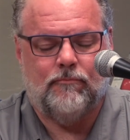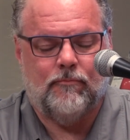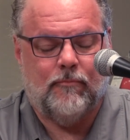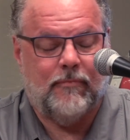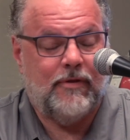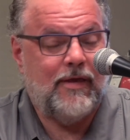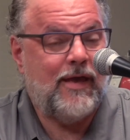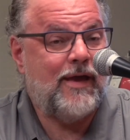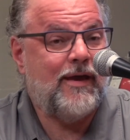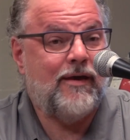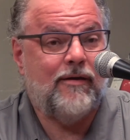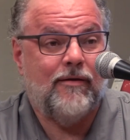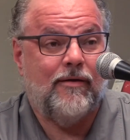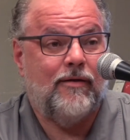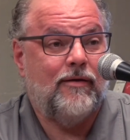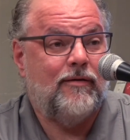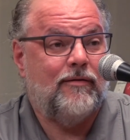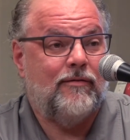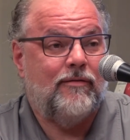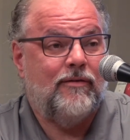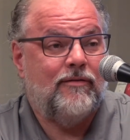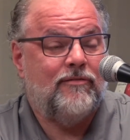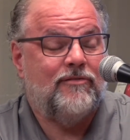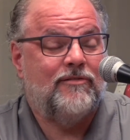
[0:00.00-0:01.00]
Yeah,
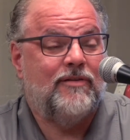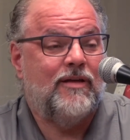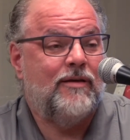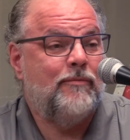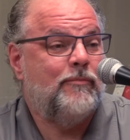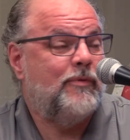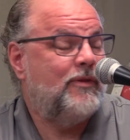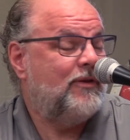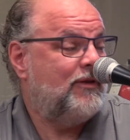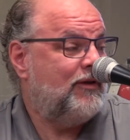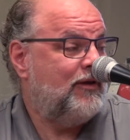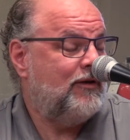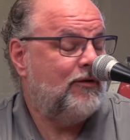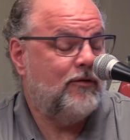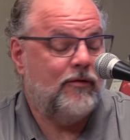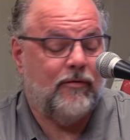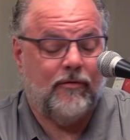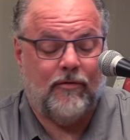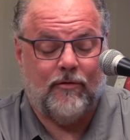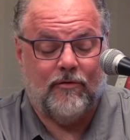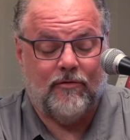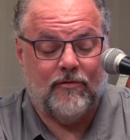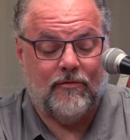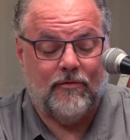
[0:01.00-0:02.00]
this time of the year,
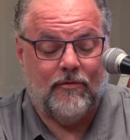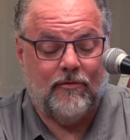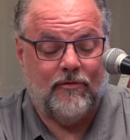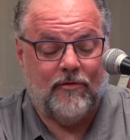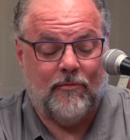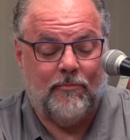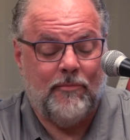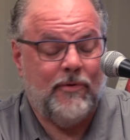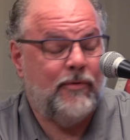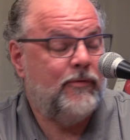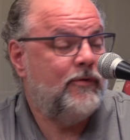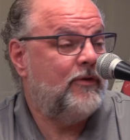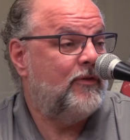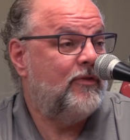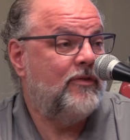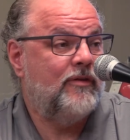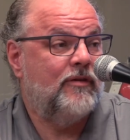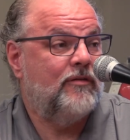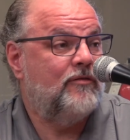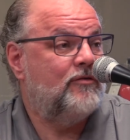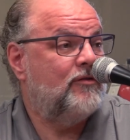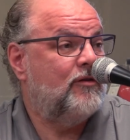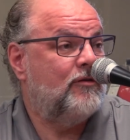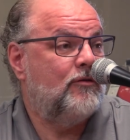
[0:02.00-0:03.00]
there's a million
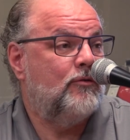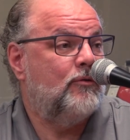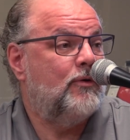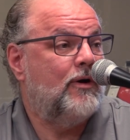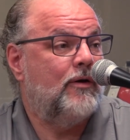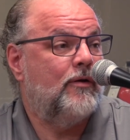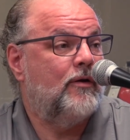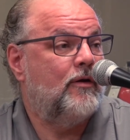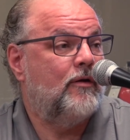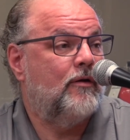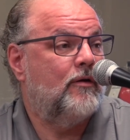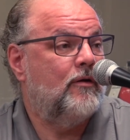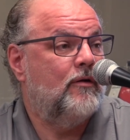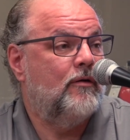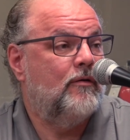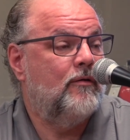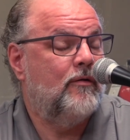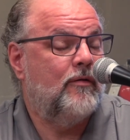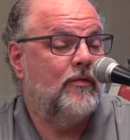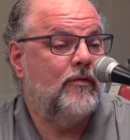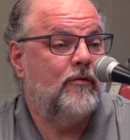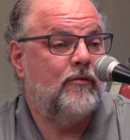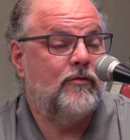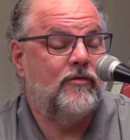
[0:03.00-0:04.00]
things to do out here.
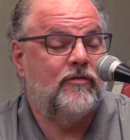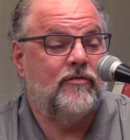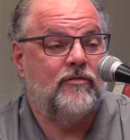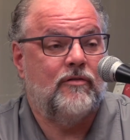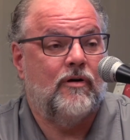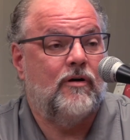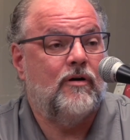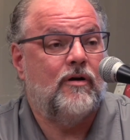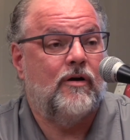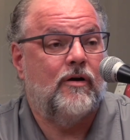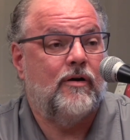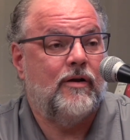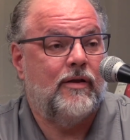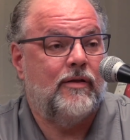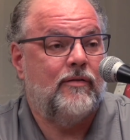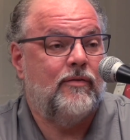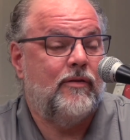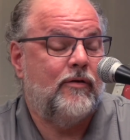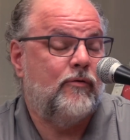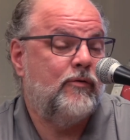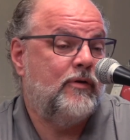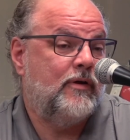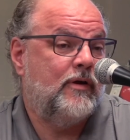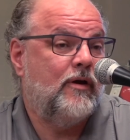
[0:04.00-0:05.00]
There just are, and
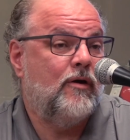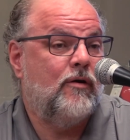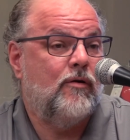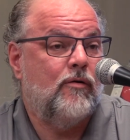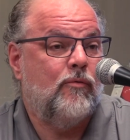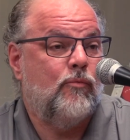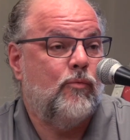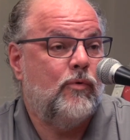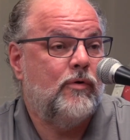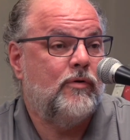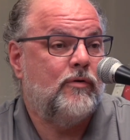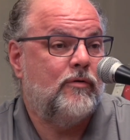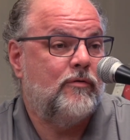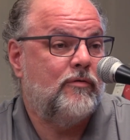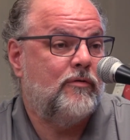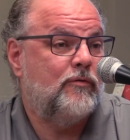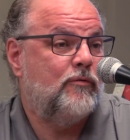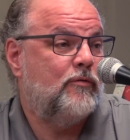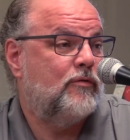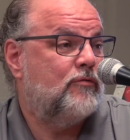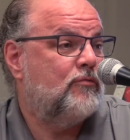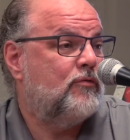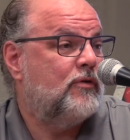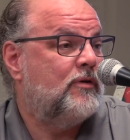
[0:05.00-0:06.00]
there you go, 1,
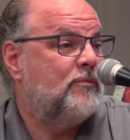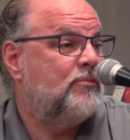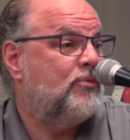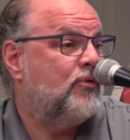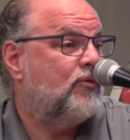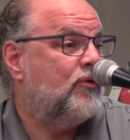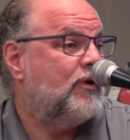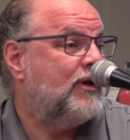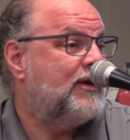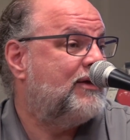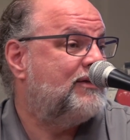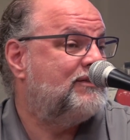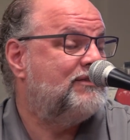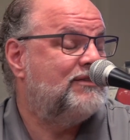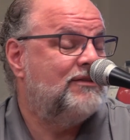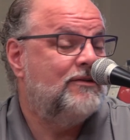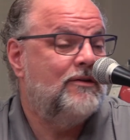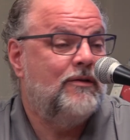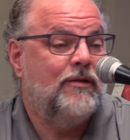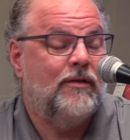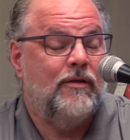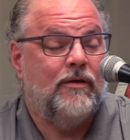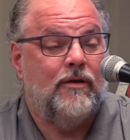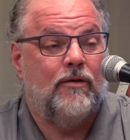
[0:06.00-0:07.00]
2, 3 parades,
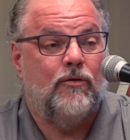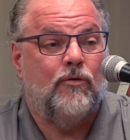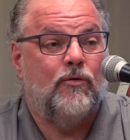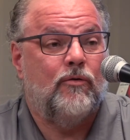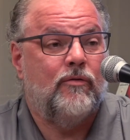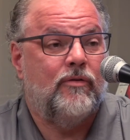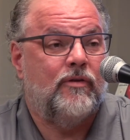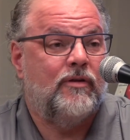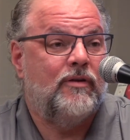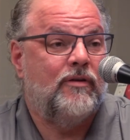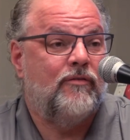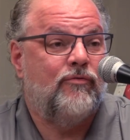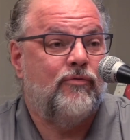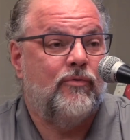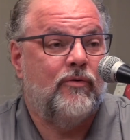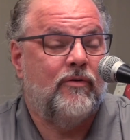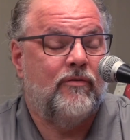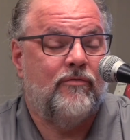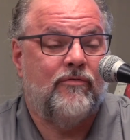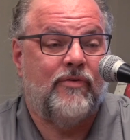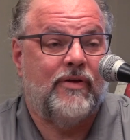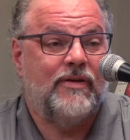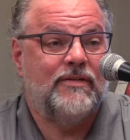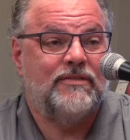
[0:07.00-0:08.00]
and all the different
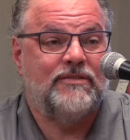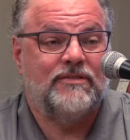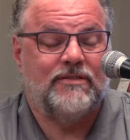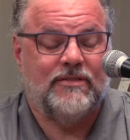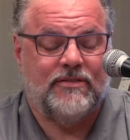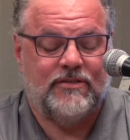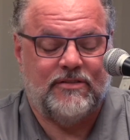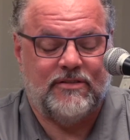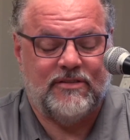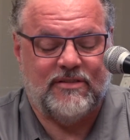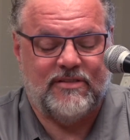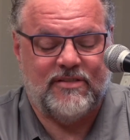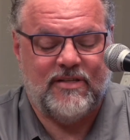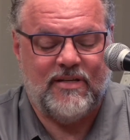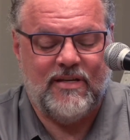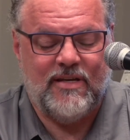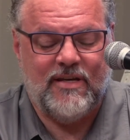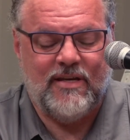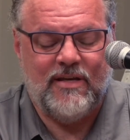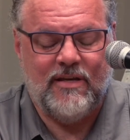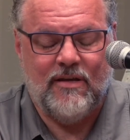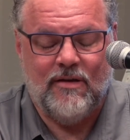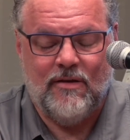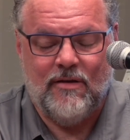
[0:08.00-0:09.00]
events that you
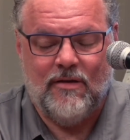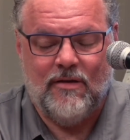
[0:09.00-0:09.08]
see